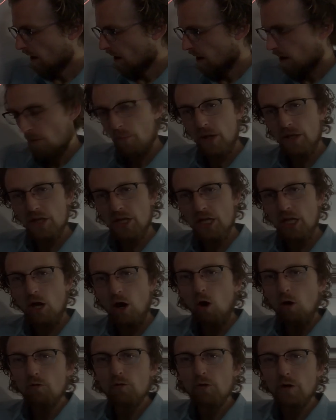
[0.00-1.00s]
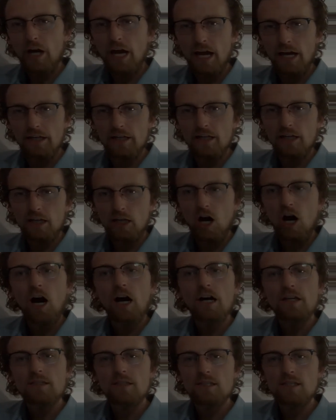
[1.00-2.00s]
but the overhead
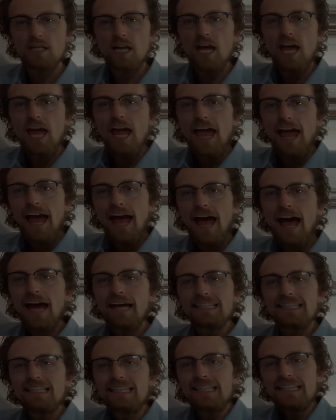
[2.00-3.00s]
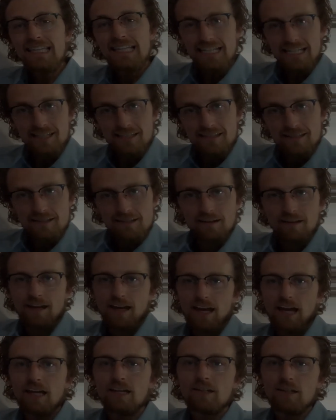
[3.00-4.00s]
costs at least
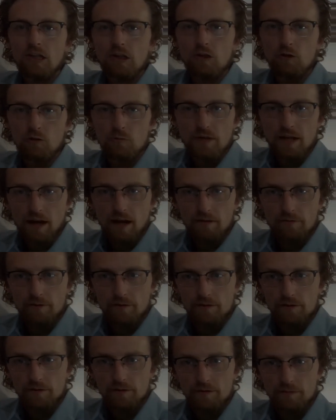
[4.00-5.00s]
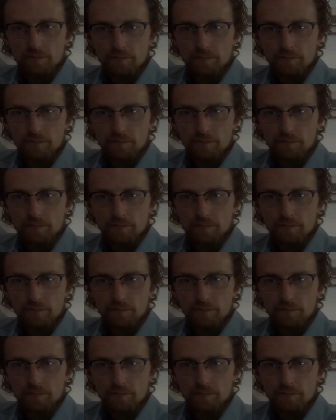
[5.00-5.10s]
n cubed effort.